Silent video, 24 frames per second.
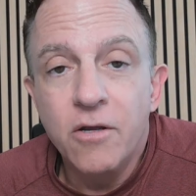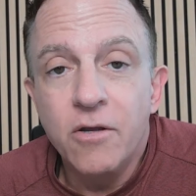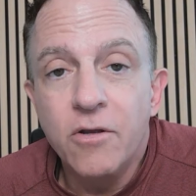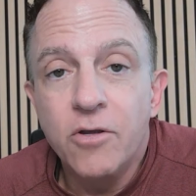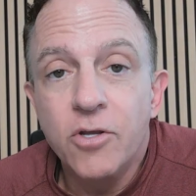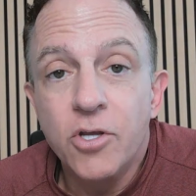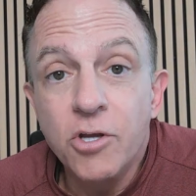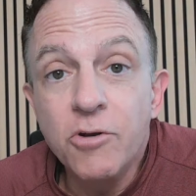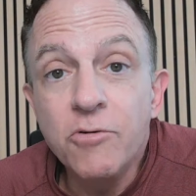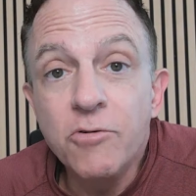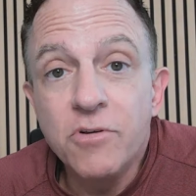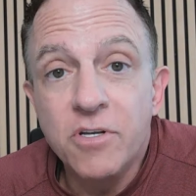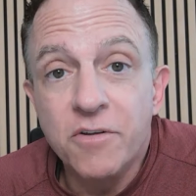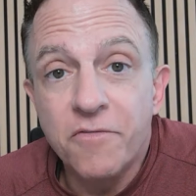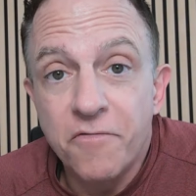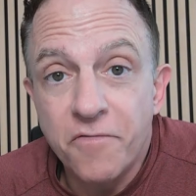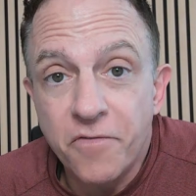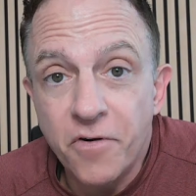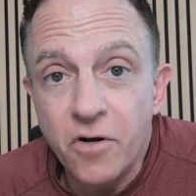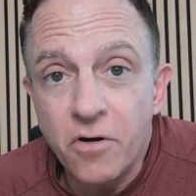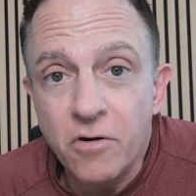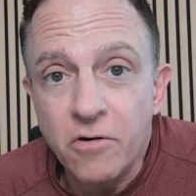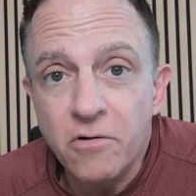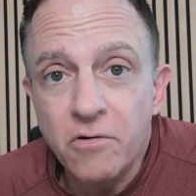You
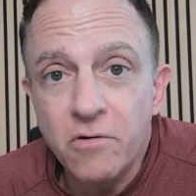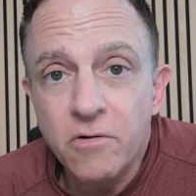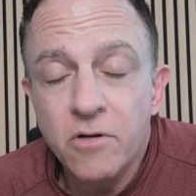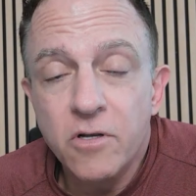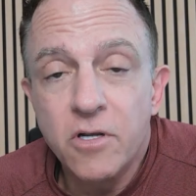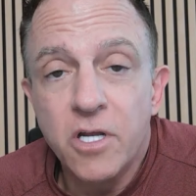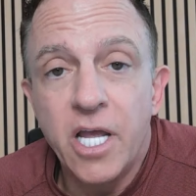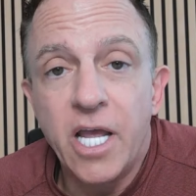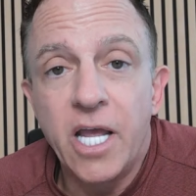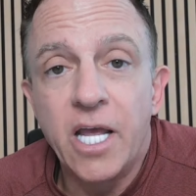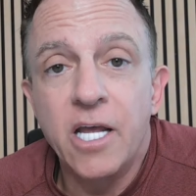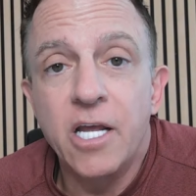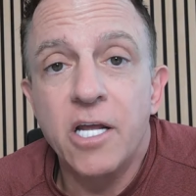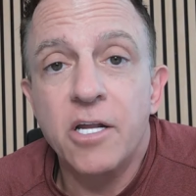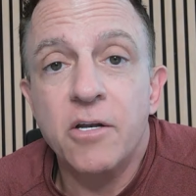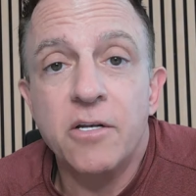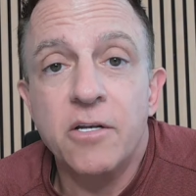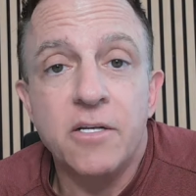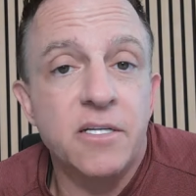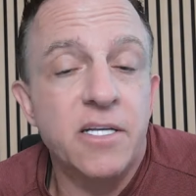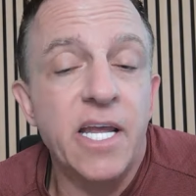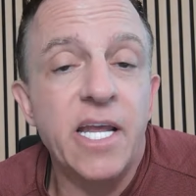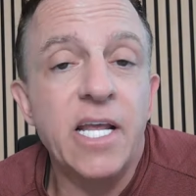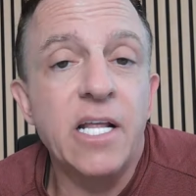defer,
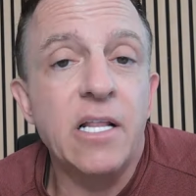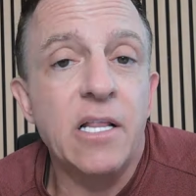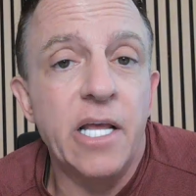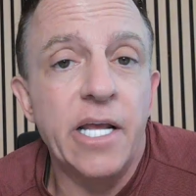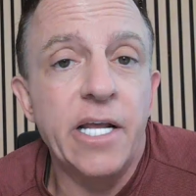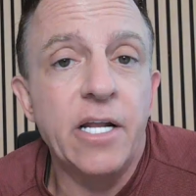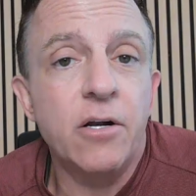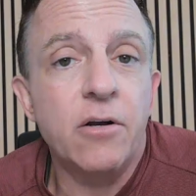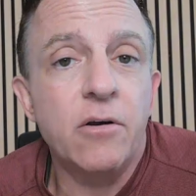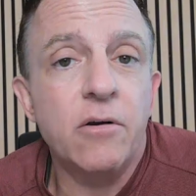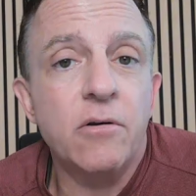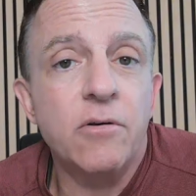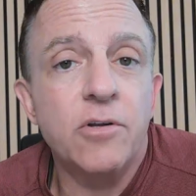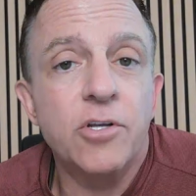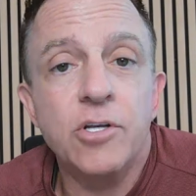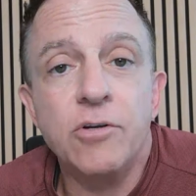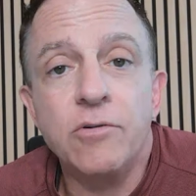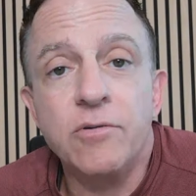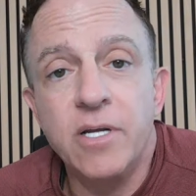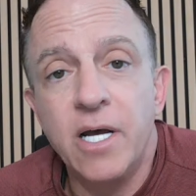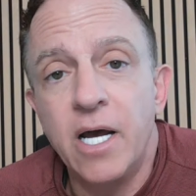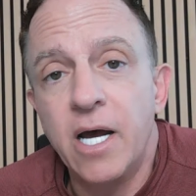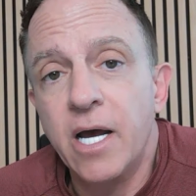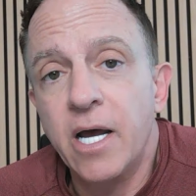and day later you
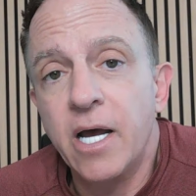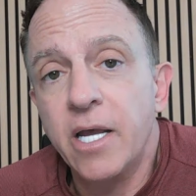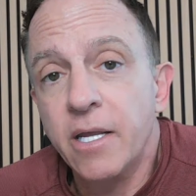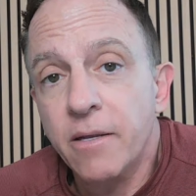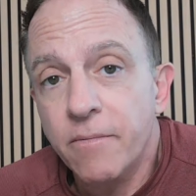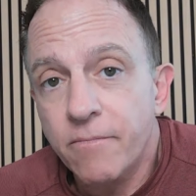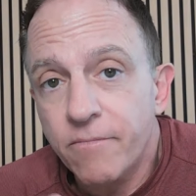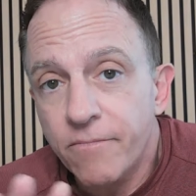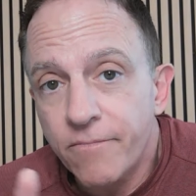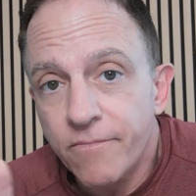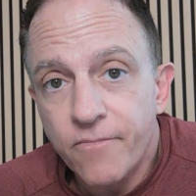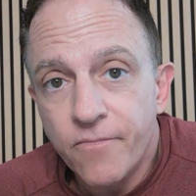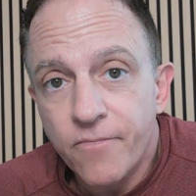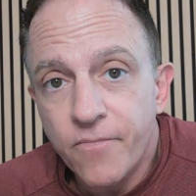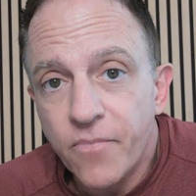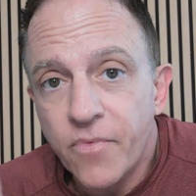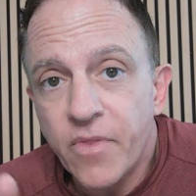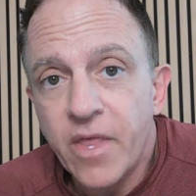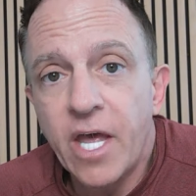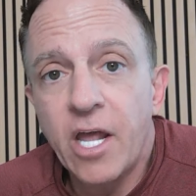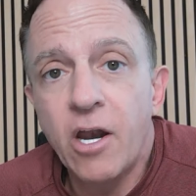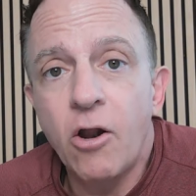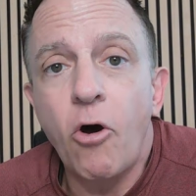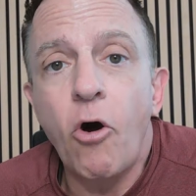die.
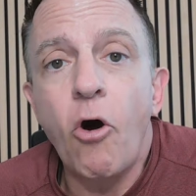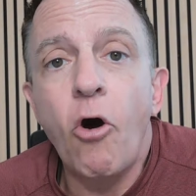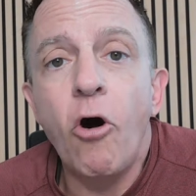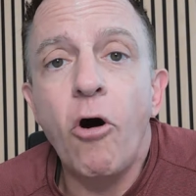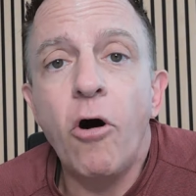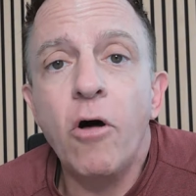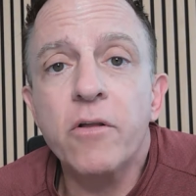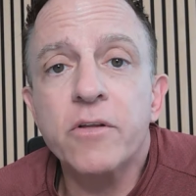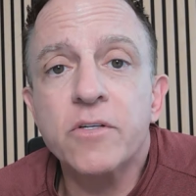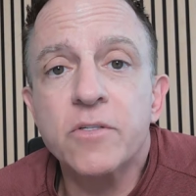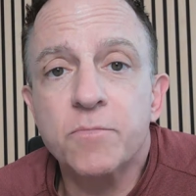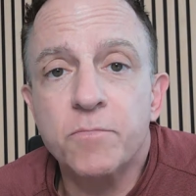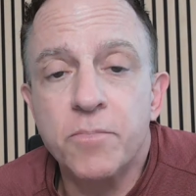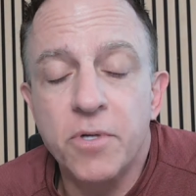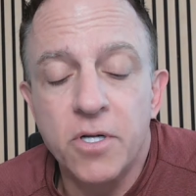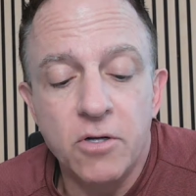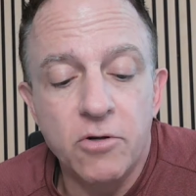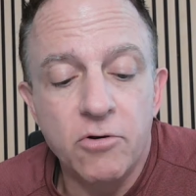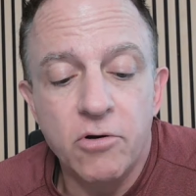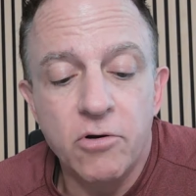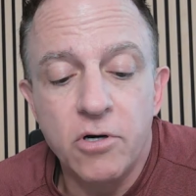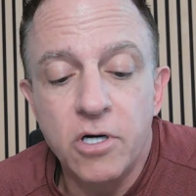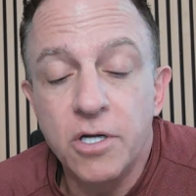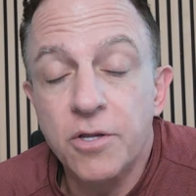That all has been
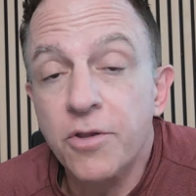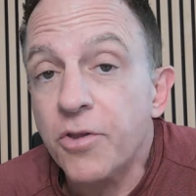gone.